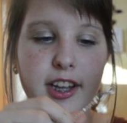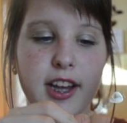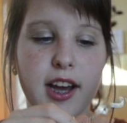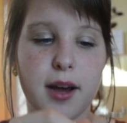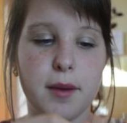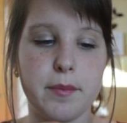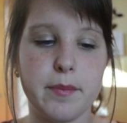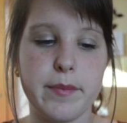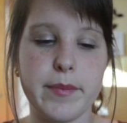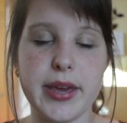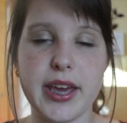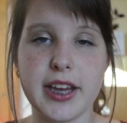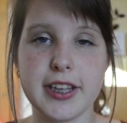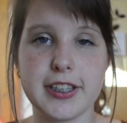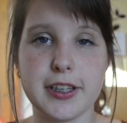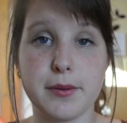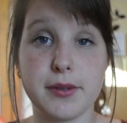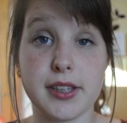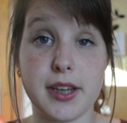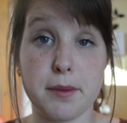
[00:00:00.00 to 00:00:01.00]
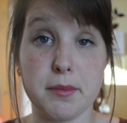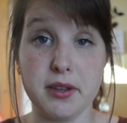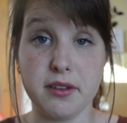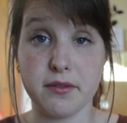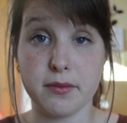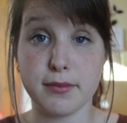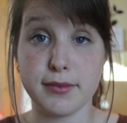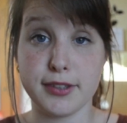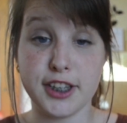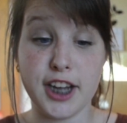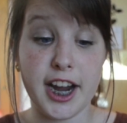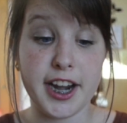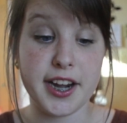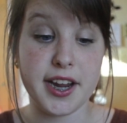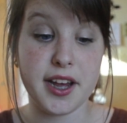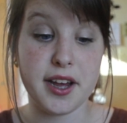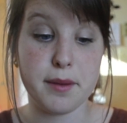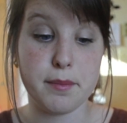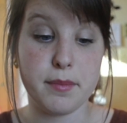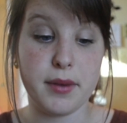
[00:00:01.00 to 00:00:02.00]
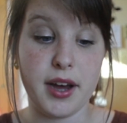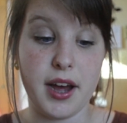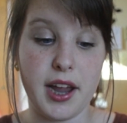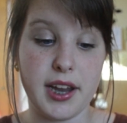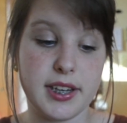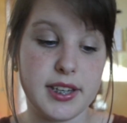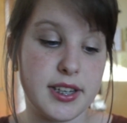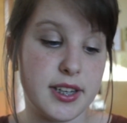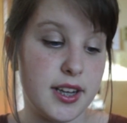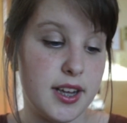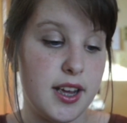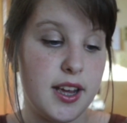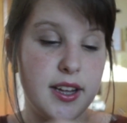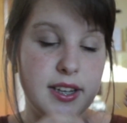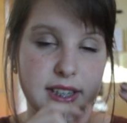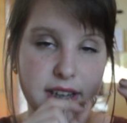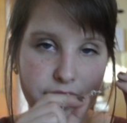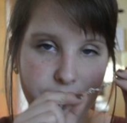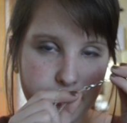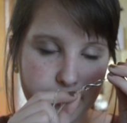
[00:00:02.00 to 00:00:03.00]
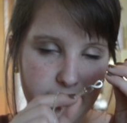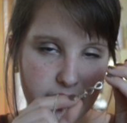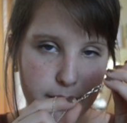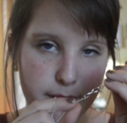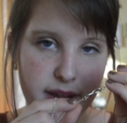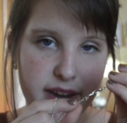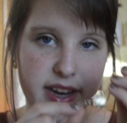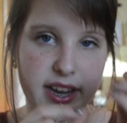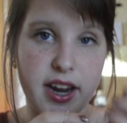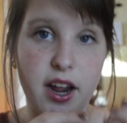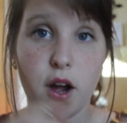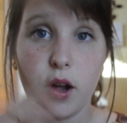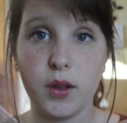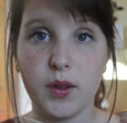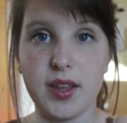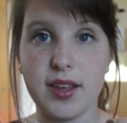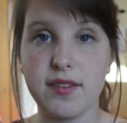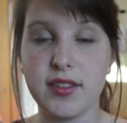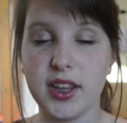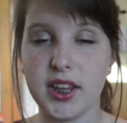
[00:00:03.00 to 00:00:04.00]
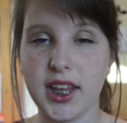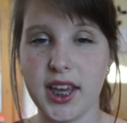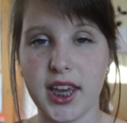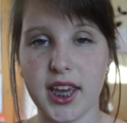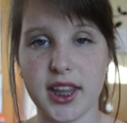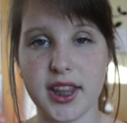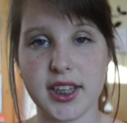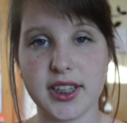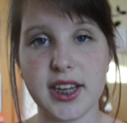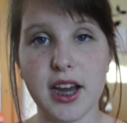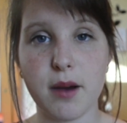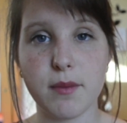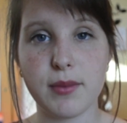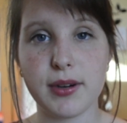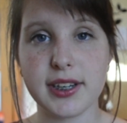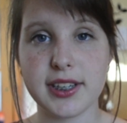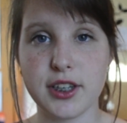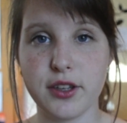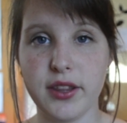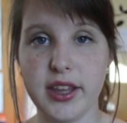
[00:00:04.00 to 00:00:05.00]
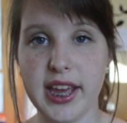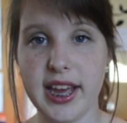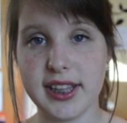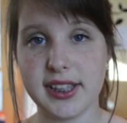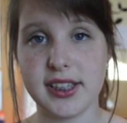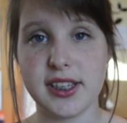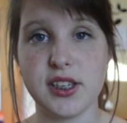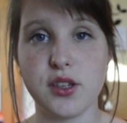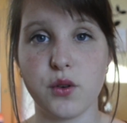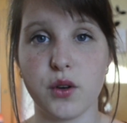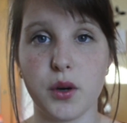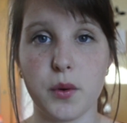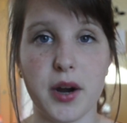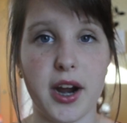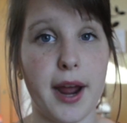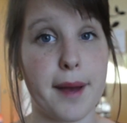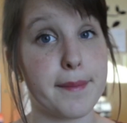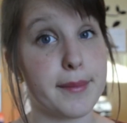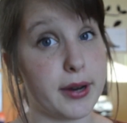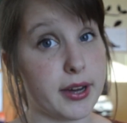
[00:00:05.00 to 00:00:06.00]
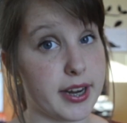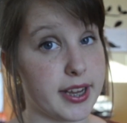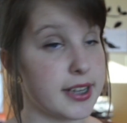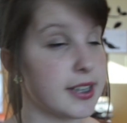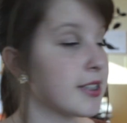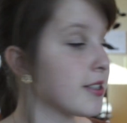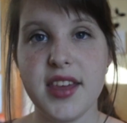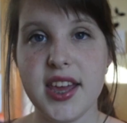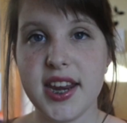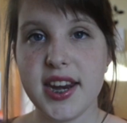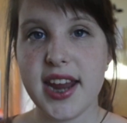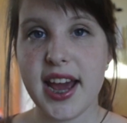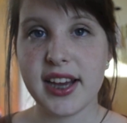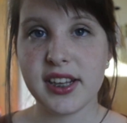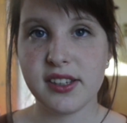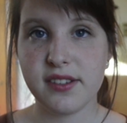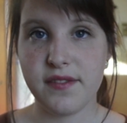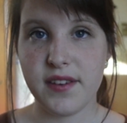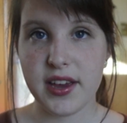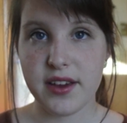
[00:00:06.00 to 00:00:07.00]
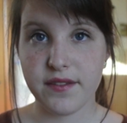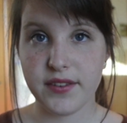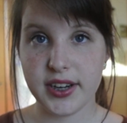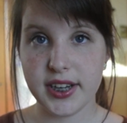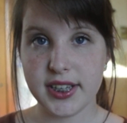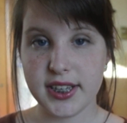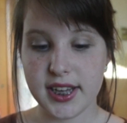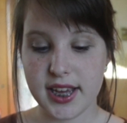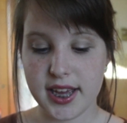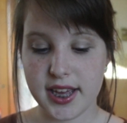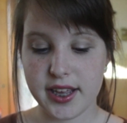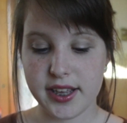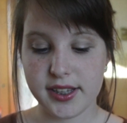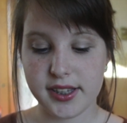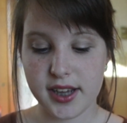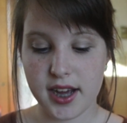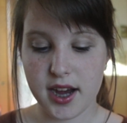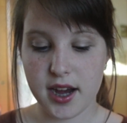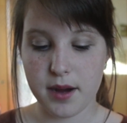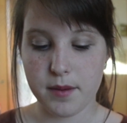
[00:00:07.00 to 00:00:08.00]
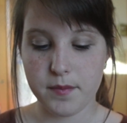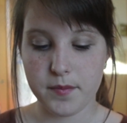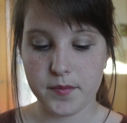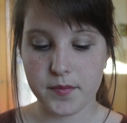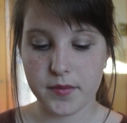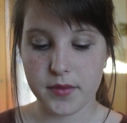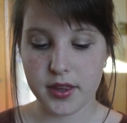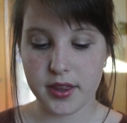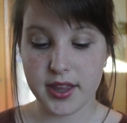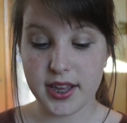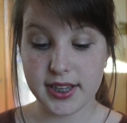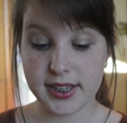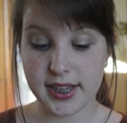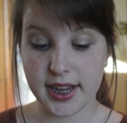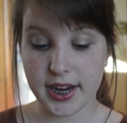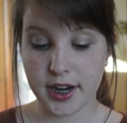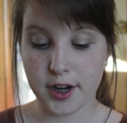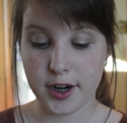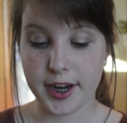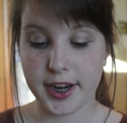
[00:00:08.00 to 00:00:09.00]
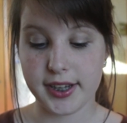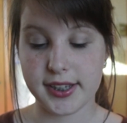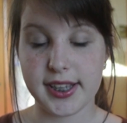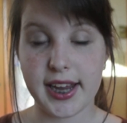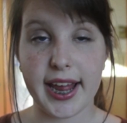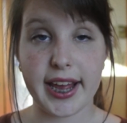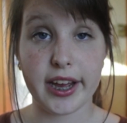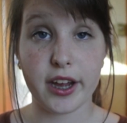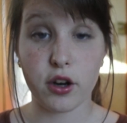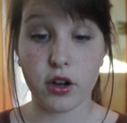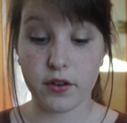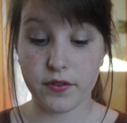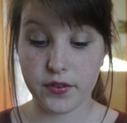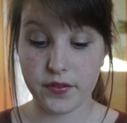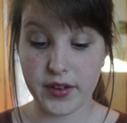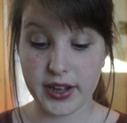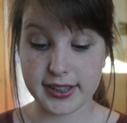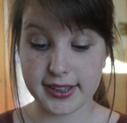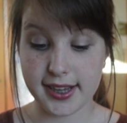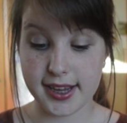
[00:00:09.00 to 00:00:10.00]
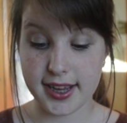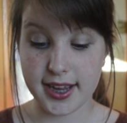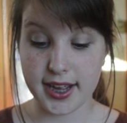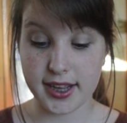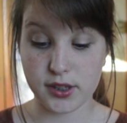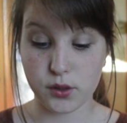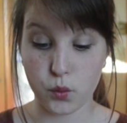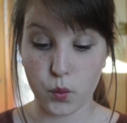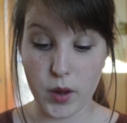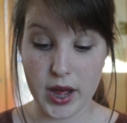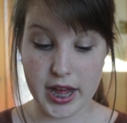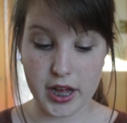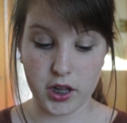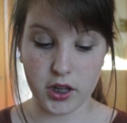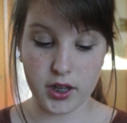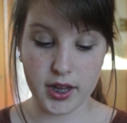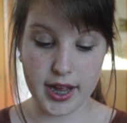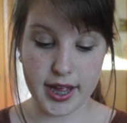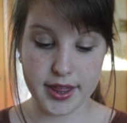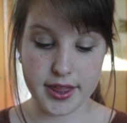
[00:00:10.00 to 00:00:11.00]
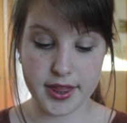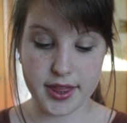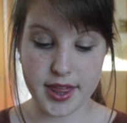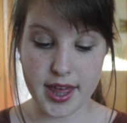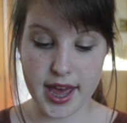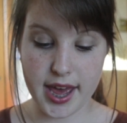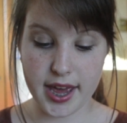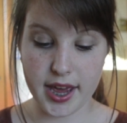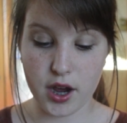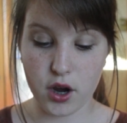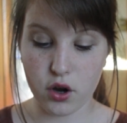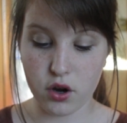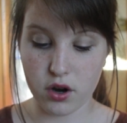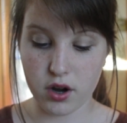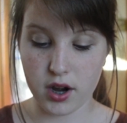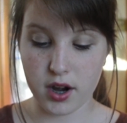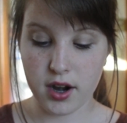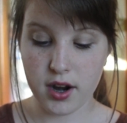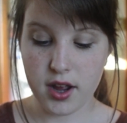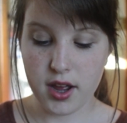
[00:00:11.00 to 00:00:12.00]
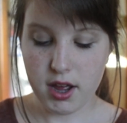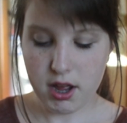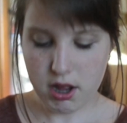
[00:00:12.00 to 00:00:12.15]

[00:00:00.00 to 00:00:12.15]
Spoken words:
to come because it was coming from China, but definitely recommend it. I'll leave the link in the down bar to the Etsy store where I bought it. The next favorite is these earrings that I got off of Etsy as well, and they are,